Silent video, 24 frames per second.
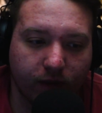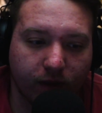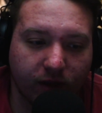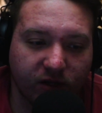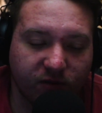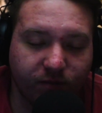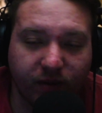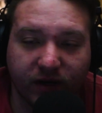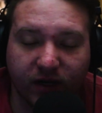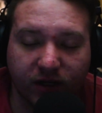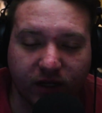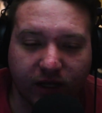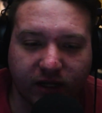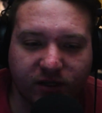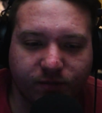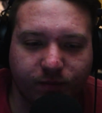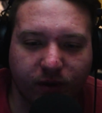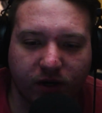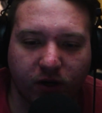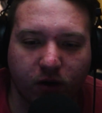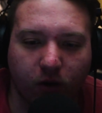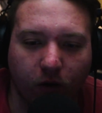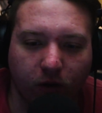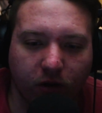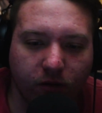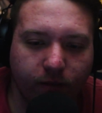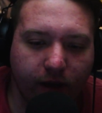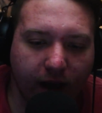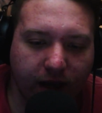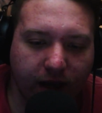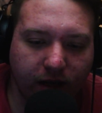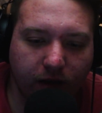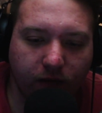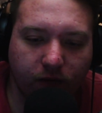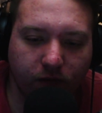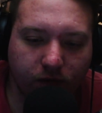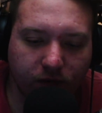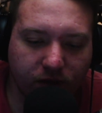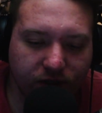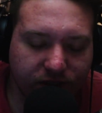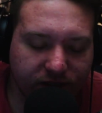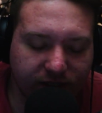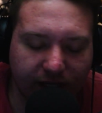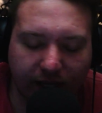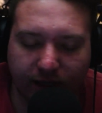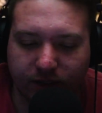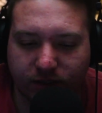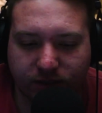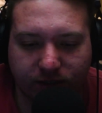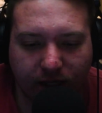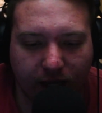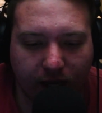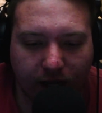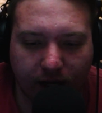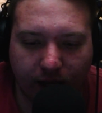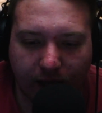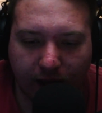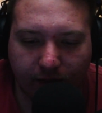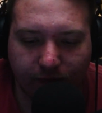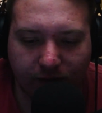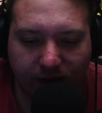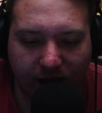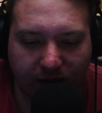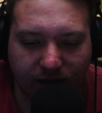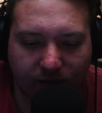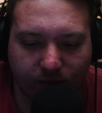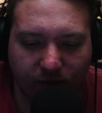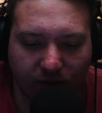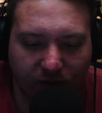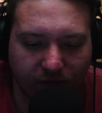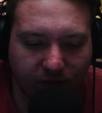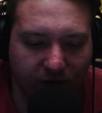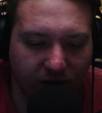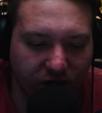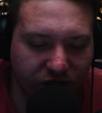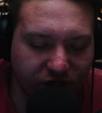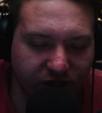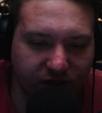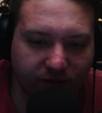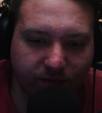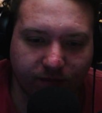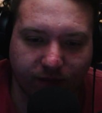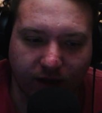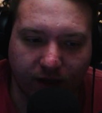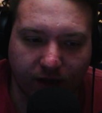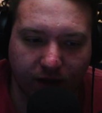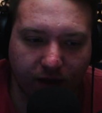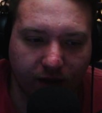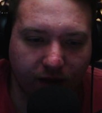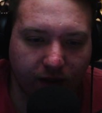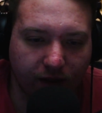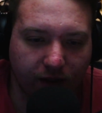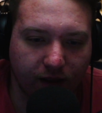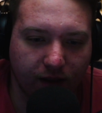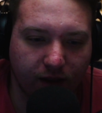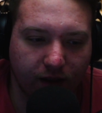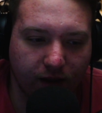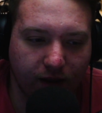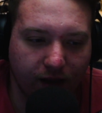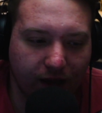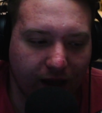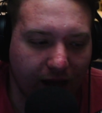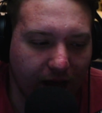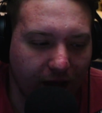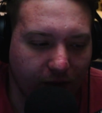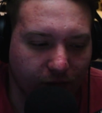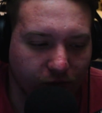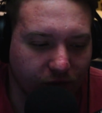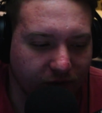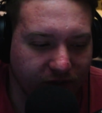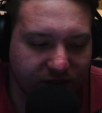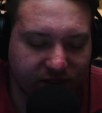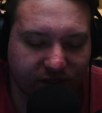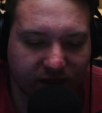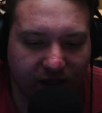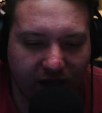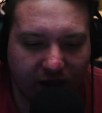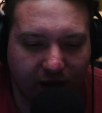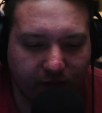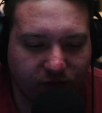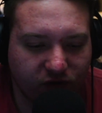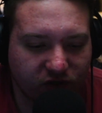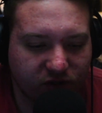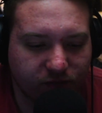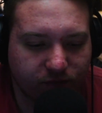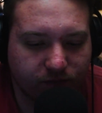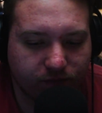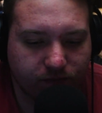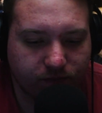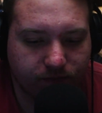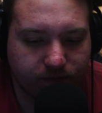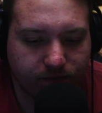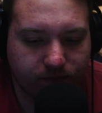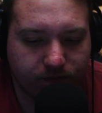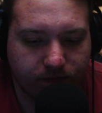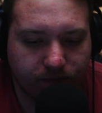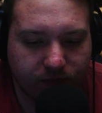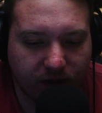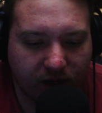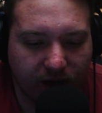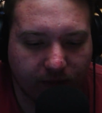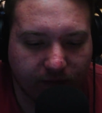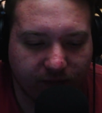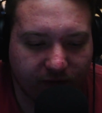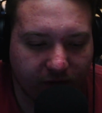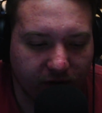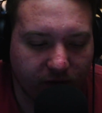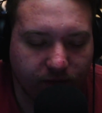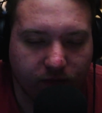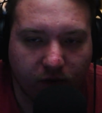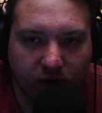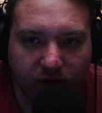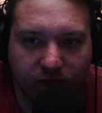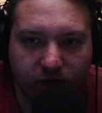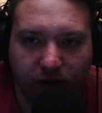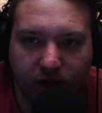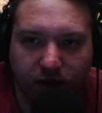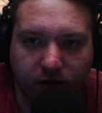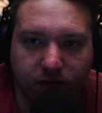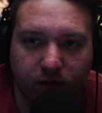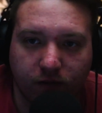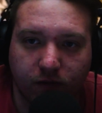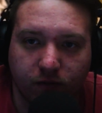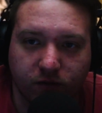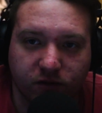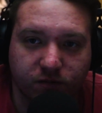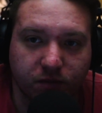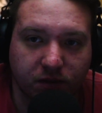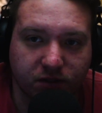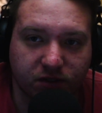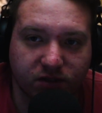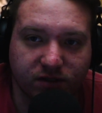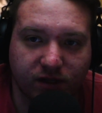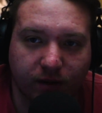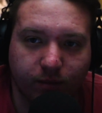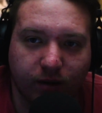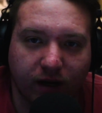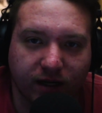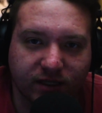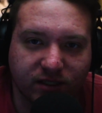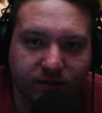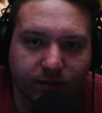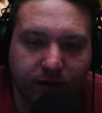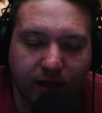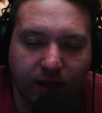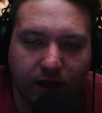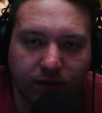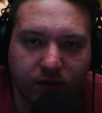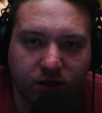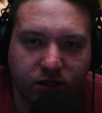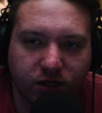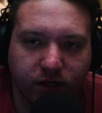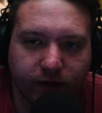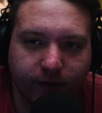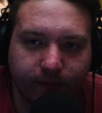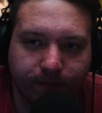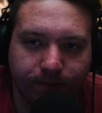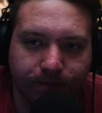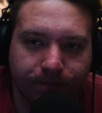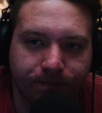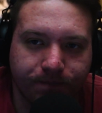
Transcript: It's been a goal of mine to do this. I just kind of haven't had the motivation, but I've just become very motivated to do as much as I possibly can this year.